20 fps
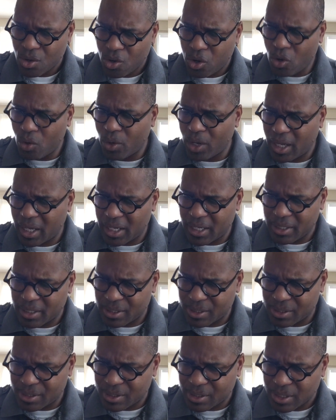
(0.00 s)
Who
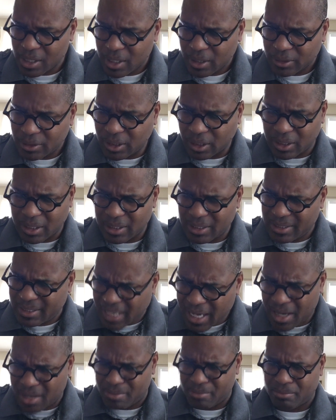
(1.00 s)
is to
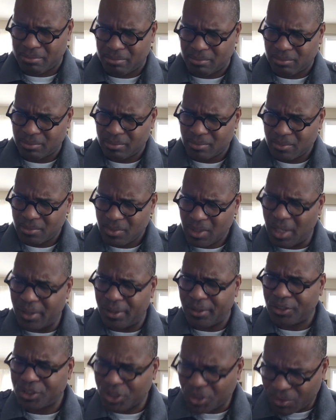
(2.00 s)
condemn? It
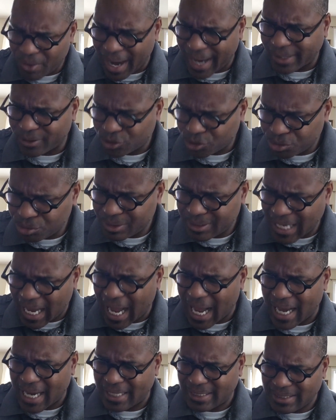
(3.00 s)
is Christ who
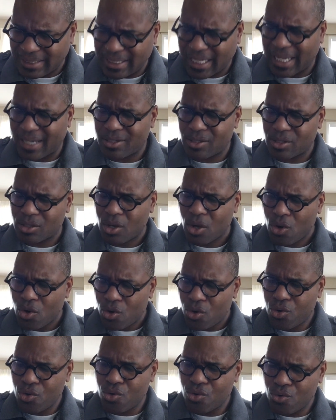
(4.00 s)
died. Yes,
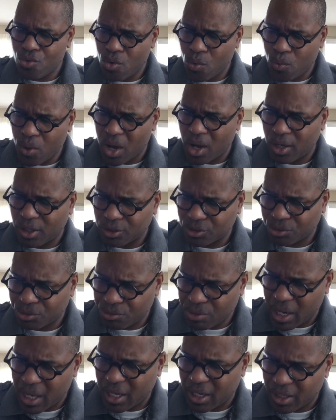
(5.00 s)
who was
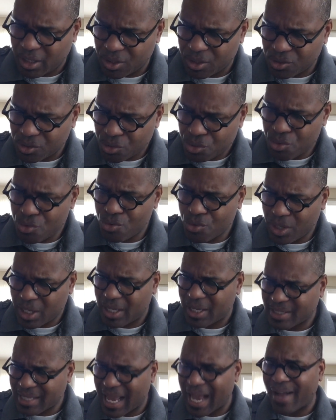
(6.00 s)
raised, who
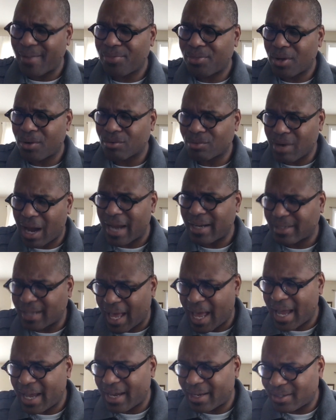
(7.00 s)
is at the right
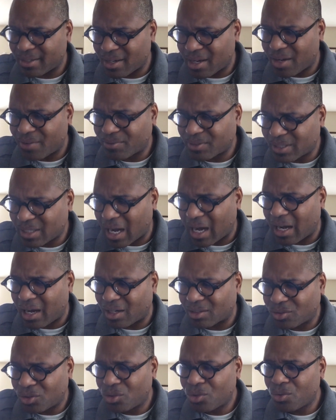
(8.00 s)
hand of
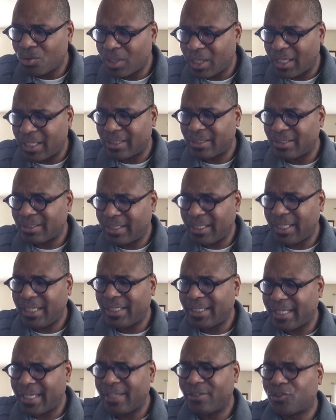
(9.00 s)
God, who
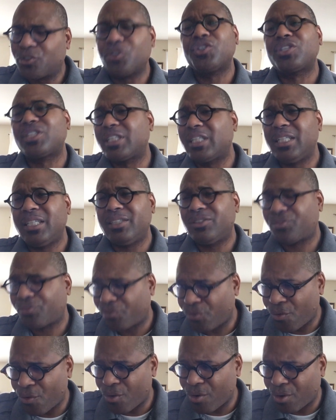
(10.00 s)
indeed intercedes
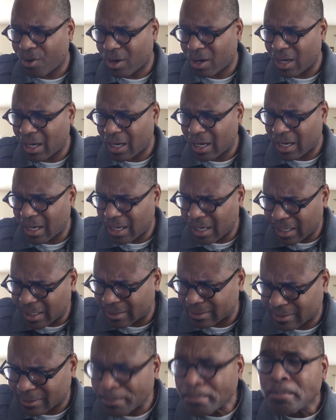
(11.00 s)
for
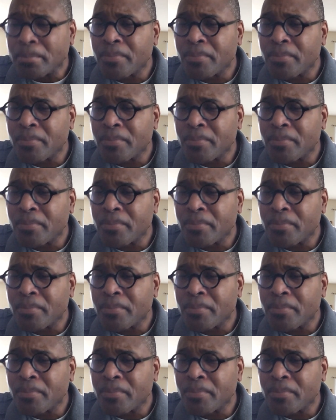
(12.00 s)
us.